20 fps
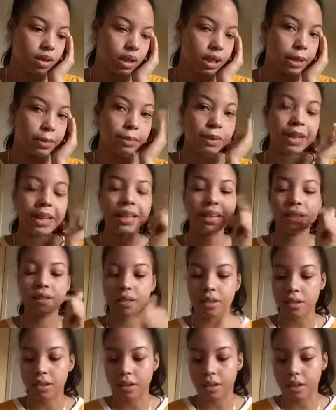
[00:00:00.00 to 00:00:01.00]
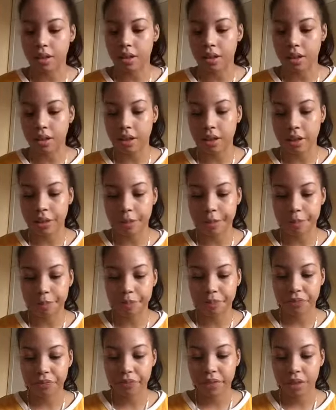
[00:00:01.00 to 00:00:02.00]
he played the
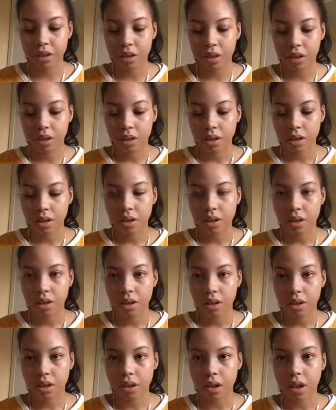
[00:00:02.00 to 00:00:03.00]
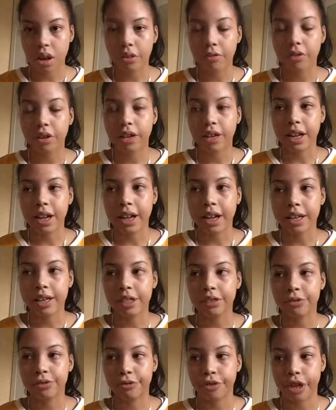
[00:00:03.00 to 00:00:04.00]
other
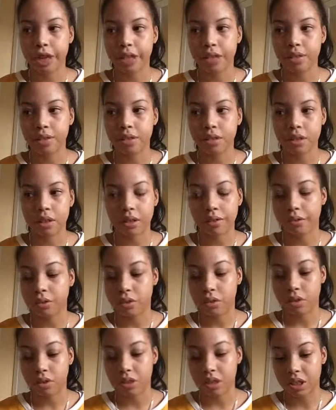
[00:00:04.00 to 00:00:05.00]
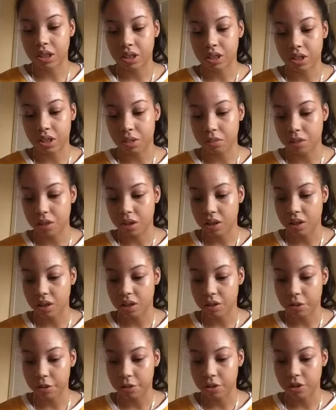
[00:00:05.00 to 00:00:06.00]
guy's friend. I forgot his name in
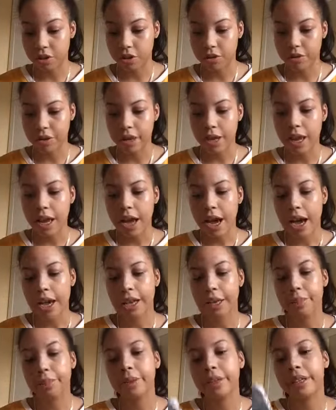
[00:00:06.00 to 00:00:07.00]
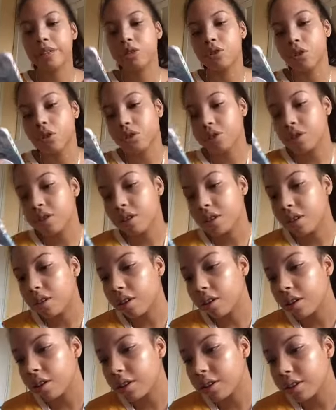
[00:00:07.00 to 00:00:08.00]
Kingsman, sorry. And he played
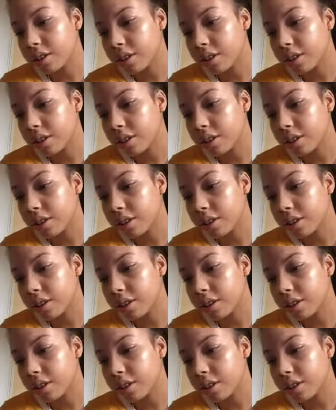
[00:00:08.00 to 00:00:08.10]
Doctor